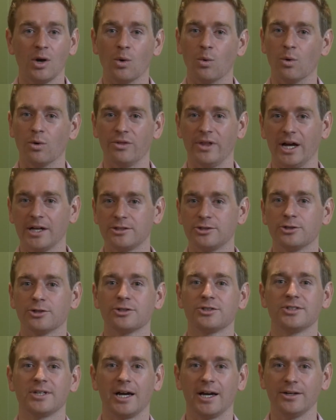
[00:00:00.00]
well, that's your
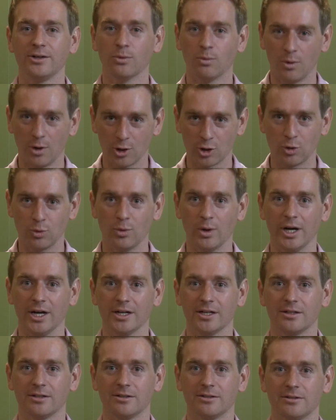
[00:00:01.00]
sign to walk
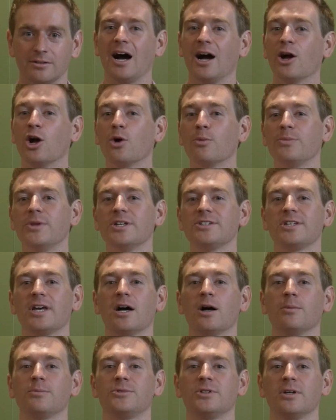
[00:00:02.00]
away. I hope this
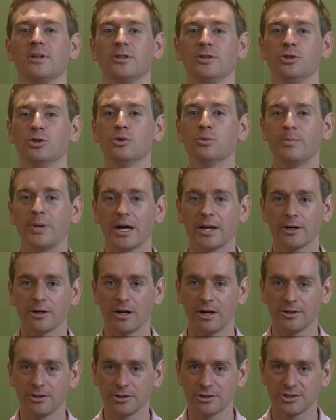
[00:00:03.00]
helped you better
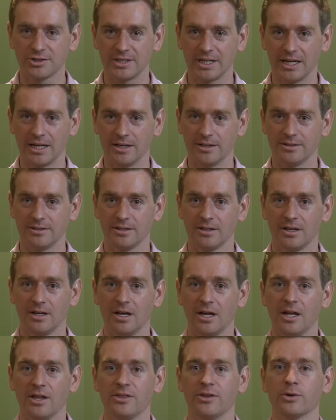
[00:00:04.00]
understand
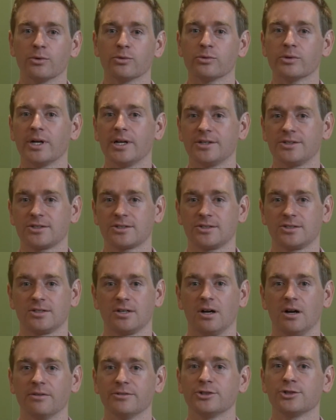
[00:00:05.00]
the risks
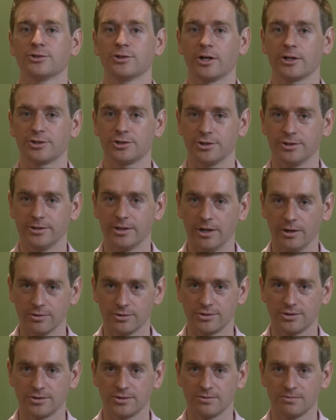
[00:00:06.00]
of structured
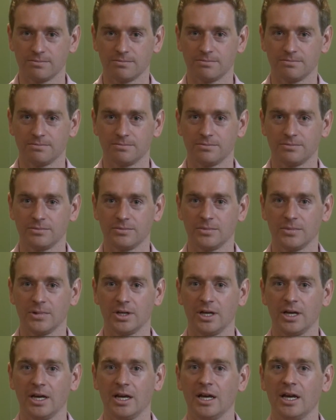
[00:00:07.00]
notes.
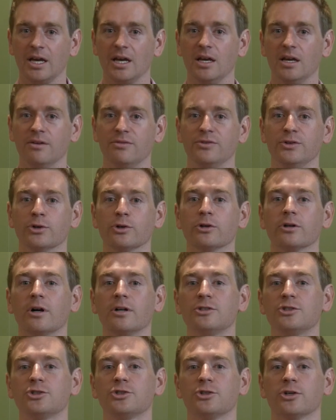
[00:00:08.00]
If you're
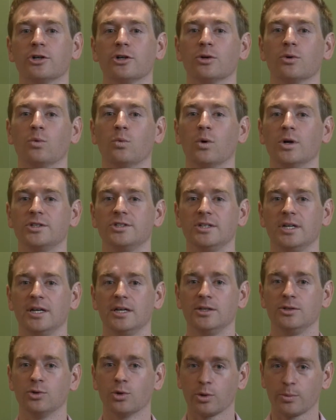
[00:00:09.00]
unsure what's
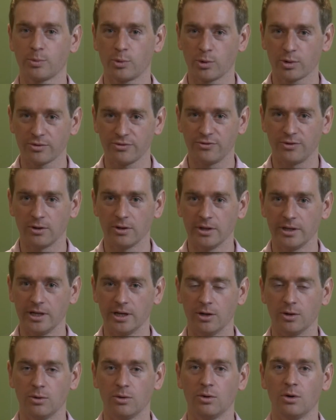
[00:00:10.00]
in your
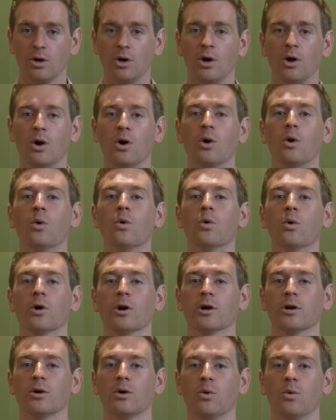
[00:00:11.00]
portfolio,
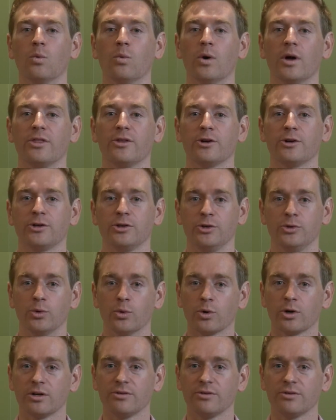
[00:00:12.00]
or whether your